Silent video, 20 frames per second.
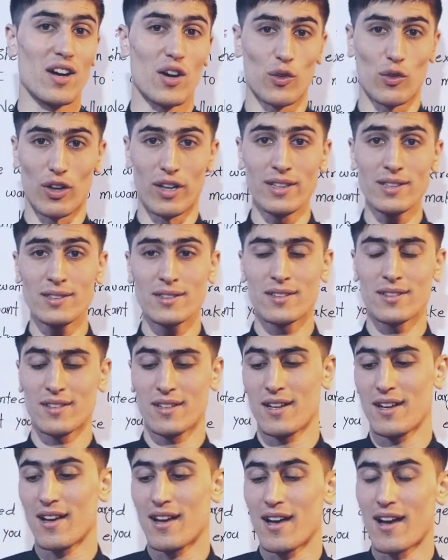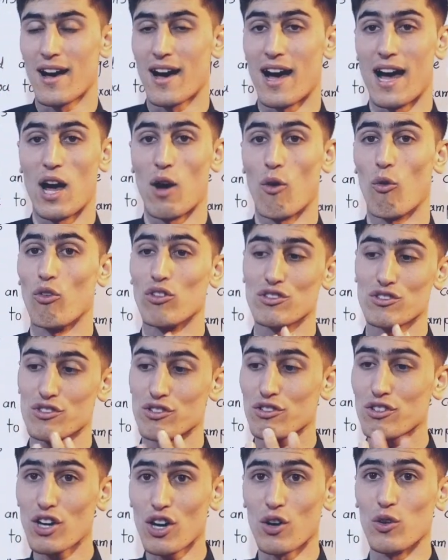Okay, I want to
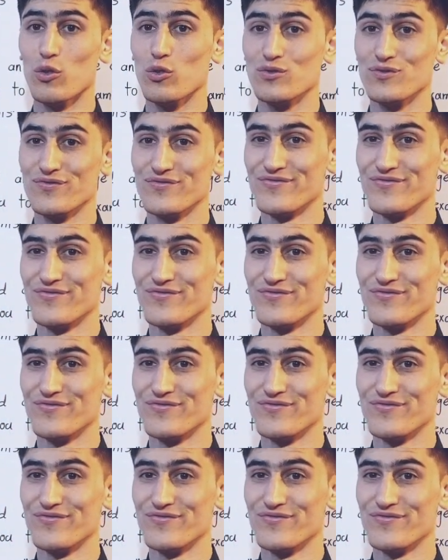go.